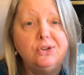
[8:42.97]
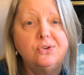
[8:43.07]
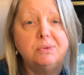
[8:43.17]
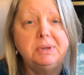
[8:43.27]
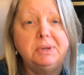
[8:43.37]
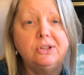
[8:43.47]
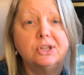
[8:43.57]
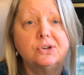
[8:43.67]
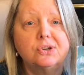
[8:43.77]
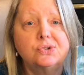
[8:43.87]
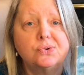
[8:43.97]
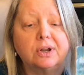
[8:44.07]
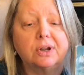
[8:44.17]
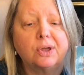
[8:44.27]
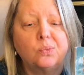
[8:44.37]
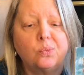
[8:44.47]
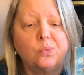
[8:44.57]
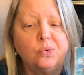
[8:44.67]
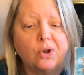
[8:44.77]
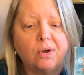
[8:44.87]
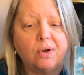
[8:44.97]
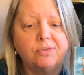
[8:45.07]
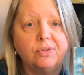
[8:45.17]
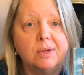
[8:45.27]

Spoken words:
you can be sure that Rudolph,